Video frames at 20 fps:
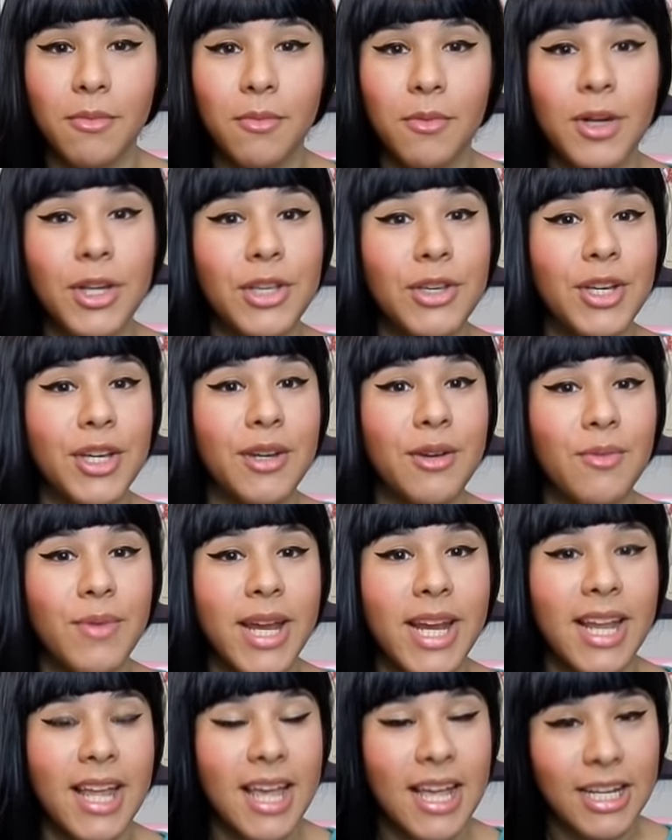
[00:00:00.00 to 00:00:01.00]
where you can
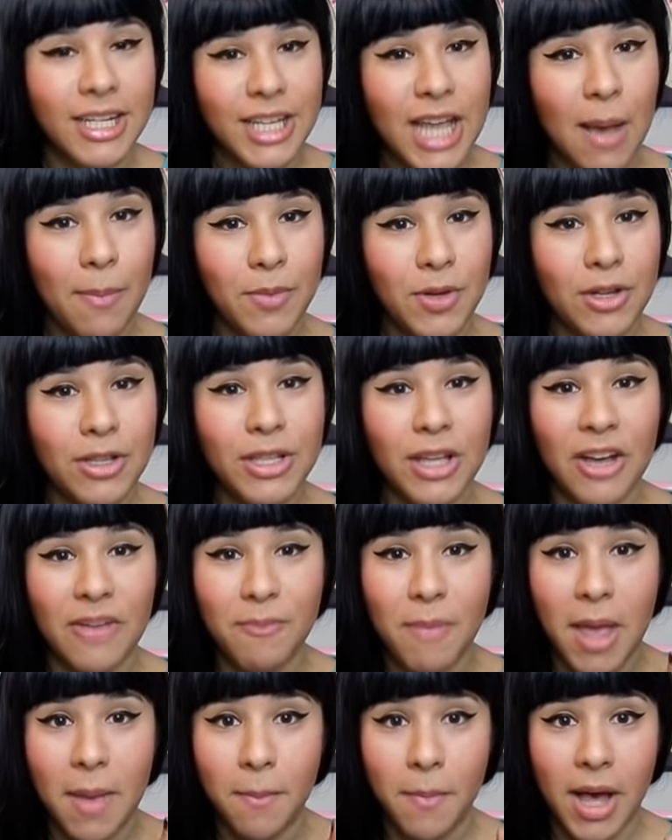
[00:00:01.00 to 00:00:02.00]
read chapters
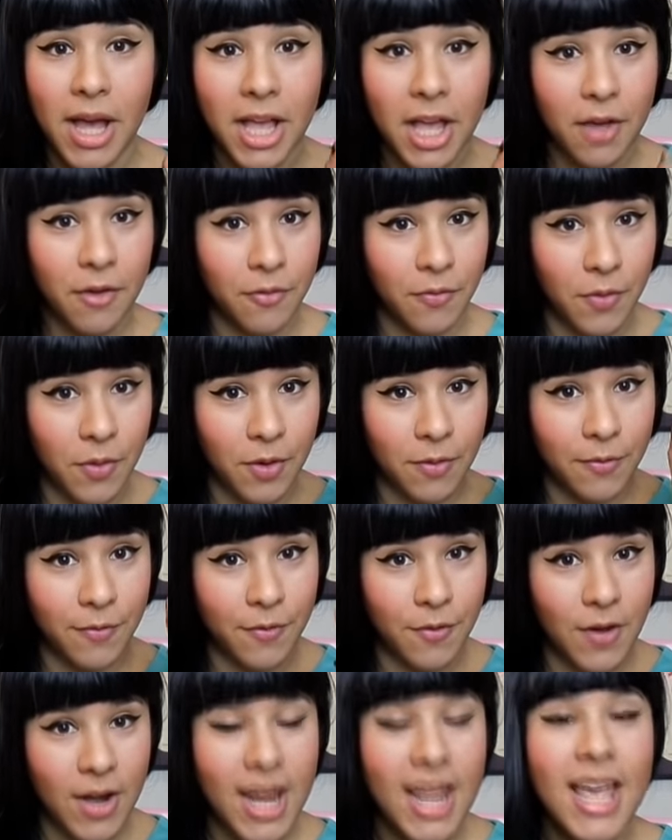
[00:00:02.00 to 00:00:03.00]
of my manga for
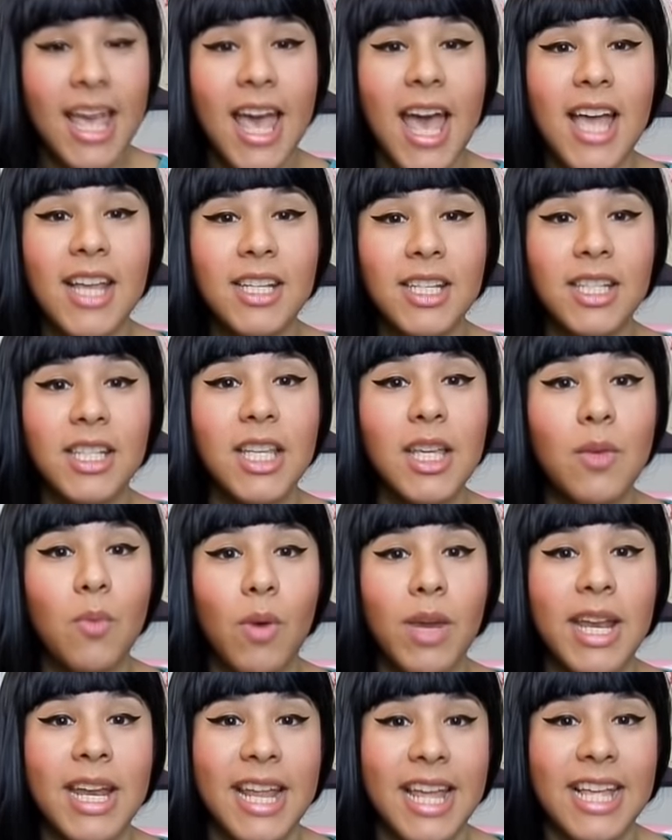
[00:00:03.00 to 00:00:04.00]
free and see
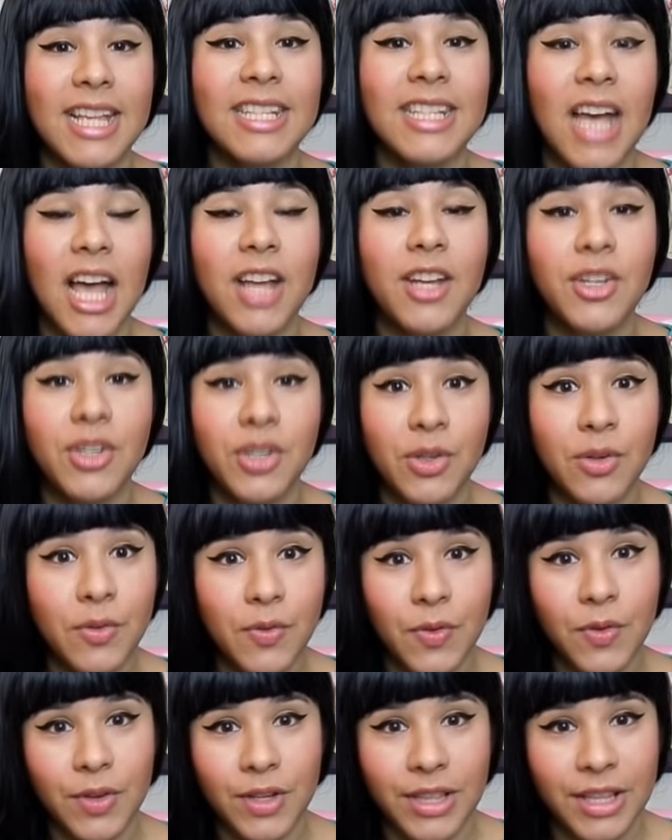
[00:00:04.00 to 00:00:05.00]
what it is I do
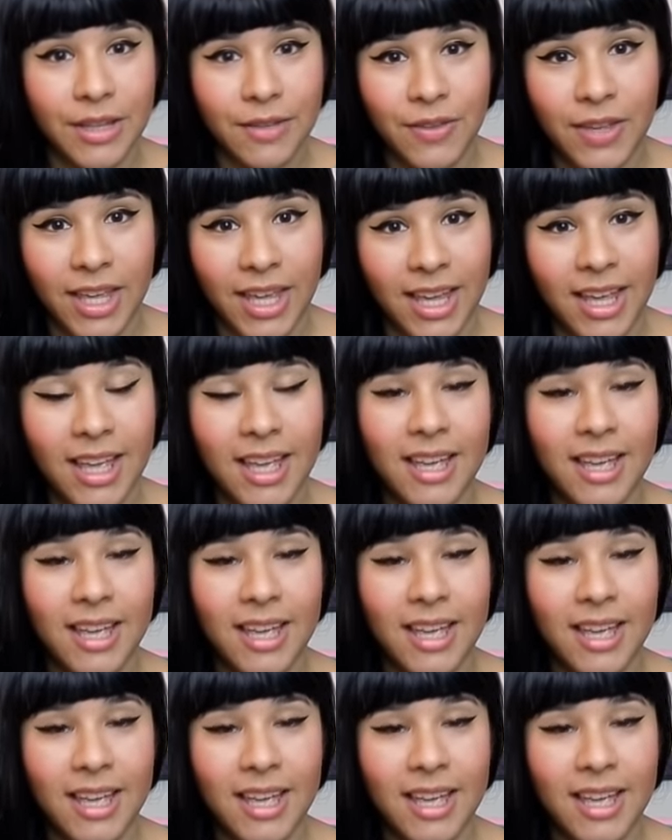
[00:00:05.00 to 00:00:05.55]
for a living.